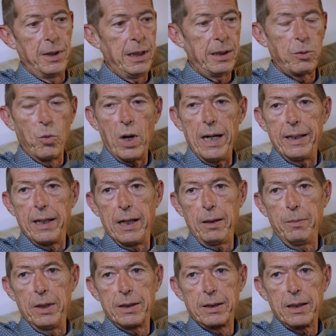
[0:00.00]
these white
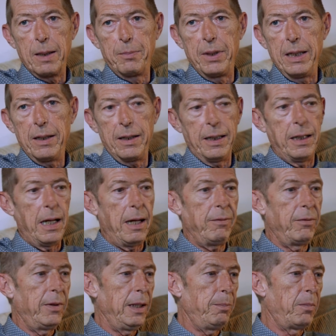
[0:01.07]
helmets appear in
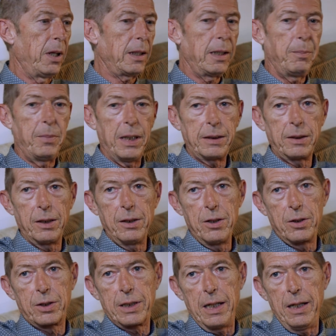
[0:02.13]
every bloody picture
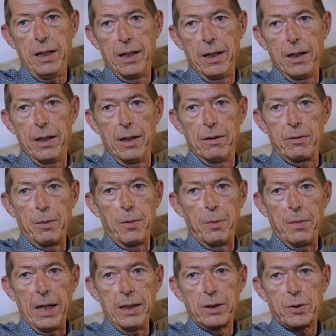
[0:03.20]
you see from the
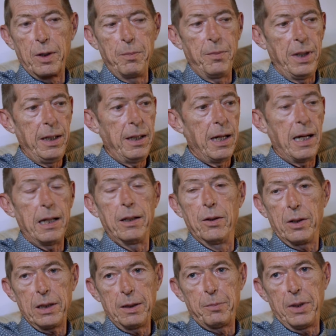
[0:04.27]
mainstream media. And
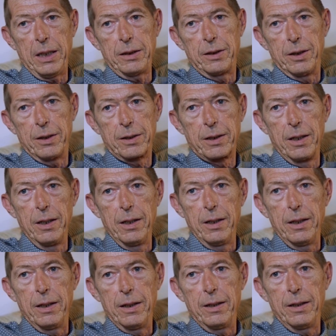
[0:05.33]
look at the pictures.
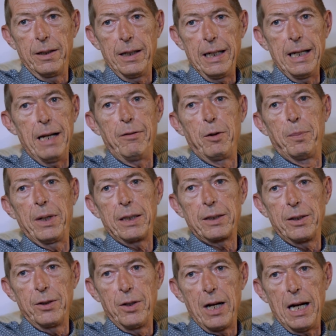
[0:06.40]
In every
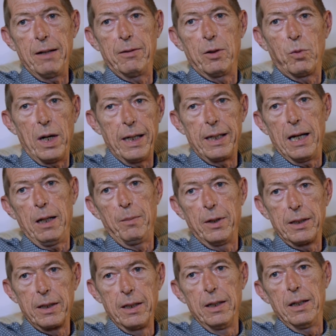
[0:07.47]
picture you have a white
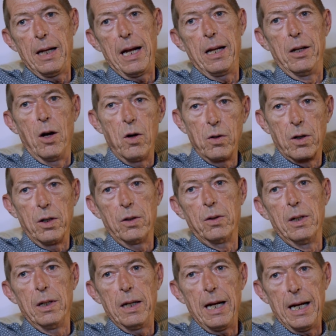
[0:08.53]
helmet, a logo,
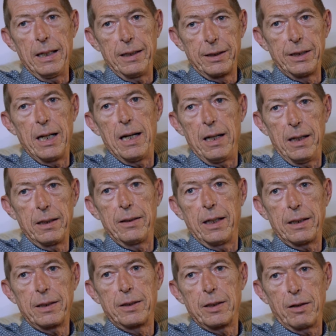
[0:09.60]
and a child
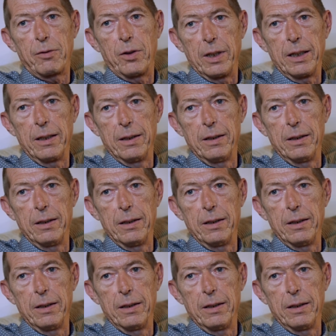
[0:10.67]
that is suffering.